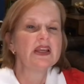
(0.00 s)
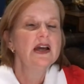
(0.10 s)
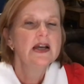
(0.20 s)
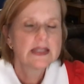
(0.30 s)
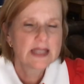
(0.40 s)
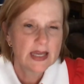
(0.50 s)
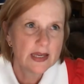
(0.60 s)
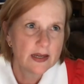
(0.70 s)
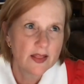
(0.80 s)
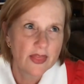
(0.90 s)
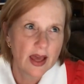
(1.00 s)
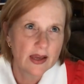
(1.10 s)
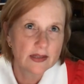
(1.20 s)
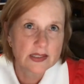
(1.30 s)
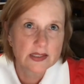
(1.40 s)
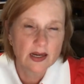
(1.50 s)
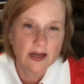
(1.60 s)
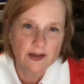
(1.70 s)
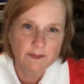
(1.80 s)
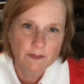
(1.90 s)
me, said that
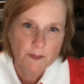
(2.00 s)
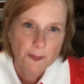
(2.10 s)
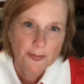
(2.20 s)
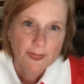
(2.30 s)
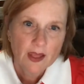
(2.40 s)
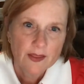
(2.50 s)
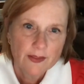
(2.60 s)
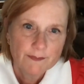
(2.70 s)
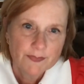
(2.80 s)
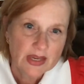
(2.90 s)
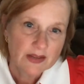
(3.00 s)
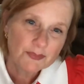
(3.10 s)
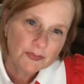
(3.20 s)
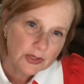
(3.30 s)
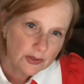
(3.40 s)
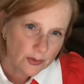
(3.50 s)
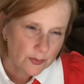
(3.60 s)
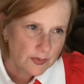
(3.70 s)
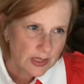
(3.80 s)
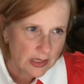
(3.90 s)
that
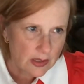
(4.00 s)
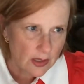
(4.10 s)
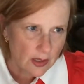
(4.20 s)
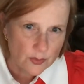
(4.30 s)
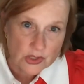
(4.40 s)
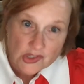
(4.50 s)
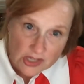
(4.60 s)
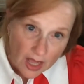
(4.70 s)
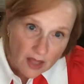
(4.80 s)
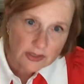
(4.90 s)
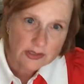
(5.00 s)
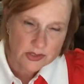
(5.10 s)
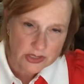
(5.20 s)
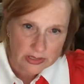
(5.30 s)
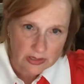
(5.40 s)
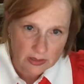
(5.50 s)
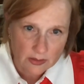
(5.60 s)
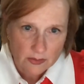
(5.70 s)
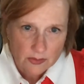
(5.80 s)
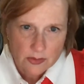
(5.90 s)
like it was
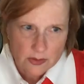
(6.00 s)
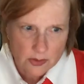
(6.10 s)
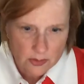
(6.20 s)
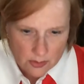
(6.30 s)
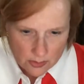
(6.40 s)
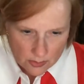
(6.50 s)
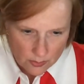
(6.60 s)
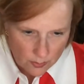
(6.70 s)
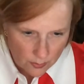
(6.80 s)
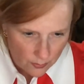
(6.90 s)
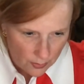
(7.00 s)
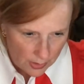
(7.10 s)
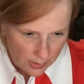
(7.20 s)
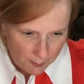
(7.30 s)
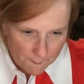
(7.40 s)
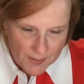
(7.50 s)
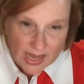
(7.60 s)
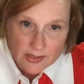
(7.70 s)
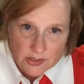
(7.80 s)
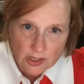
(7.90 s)
challenging to
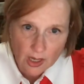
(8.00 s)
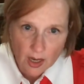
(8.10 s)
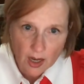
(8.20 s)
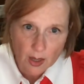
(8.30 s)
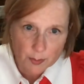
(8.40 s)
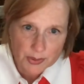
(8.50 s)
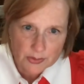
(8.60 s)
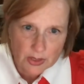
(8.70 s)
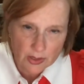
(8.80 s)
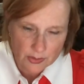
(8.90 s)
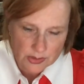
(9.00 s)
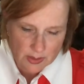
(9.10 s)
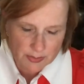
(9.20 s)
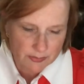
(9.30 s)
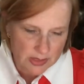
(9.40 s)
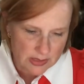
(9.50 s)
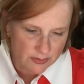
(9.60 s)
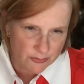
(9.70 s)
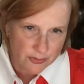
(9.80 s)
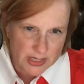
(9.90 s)
match up some of this
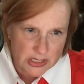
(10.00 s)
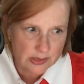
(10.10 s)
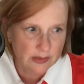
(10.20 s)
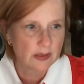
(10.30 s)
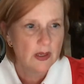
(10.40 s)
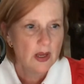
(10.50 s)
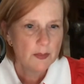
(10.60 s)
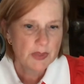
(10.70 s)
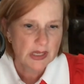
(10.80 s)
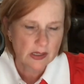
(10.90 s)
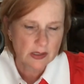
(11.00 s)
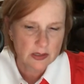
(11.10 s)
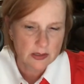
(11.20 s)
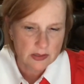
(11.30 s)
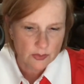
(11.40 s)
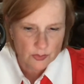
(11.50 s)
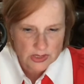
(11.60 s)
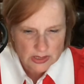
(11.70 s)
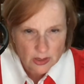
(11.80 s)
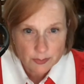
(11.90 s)
information, because with
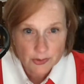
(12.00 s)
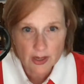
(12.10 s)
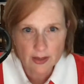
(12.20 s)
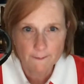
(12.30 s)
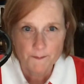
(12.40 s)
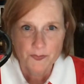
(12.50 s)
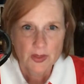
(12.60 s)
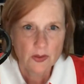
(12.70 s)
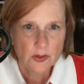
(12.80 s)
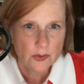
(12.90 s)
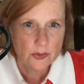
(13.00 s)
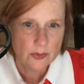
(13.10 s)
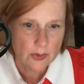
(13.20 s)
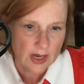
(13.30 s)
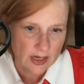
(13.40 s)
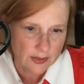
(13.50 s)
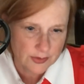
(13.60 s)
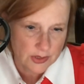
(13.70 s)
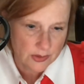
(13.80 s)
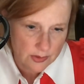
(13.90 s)
Cellbrite you have
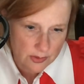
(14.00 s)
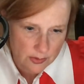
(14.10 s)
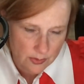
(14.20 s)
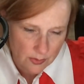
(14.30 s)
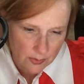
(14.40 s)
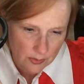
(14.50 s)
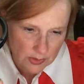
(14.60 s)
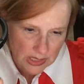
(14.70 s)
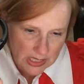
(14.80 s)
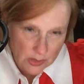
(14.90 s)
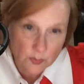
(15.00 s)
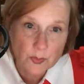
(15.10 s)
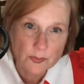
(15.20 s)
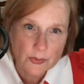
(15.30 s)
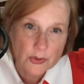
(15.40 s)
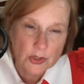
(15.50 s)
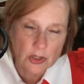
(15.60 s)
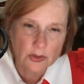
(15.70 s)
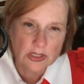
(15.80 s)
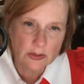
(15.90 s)
to, like, you can
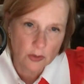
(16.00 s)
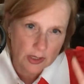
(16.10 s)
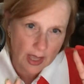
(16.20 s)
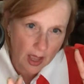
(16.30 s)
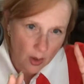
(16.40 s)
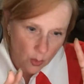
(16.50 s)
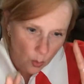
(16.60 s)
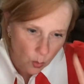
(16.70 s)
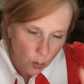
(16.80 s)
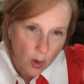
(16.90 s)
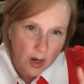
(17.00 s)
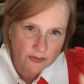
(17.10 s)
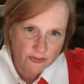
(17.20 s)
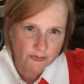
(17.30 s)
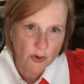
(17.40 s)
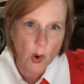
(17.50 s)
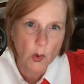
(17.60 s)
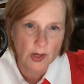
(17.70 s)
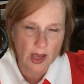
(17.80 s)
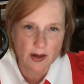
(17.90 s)
only look at one
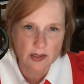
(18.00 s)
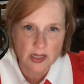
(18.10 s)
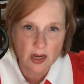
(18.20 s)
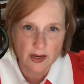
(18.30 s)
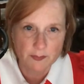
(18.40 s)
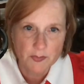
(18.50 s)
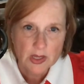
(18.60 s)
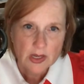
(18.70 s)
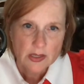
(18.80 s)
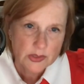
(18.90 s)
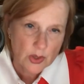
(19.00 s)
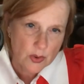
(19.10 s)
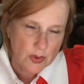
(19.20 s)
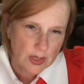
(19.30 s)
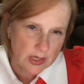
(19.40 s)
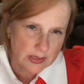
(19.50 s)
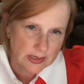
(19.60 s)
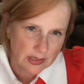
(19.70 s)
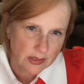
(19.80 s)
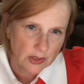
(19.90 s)
phone at a time. So he
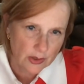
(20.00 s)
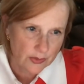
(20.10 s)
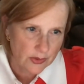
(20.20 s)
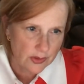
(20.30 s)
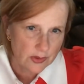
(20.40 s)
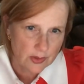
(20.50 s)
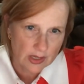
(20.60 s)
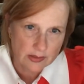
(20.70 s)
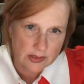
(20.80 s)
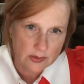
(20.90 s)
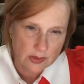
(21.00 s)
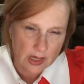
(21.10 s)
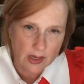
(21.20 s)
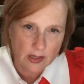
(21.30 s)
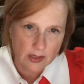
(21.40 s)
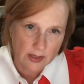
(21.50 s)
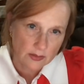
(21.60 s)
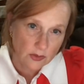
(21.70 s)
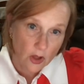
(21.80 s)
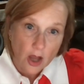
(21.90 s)
said, you had to then like
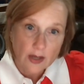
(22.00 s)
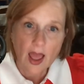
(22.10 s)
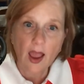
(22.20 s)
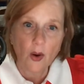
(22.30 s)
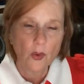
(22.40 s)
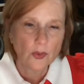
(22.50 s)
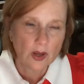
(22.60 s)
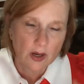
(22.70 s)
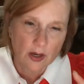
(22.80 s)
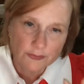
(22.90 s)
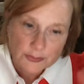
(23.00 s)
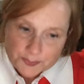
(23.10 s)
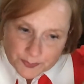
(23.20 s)
log out of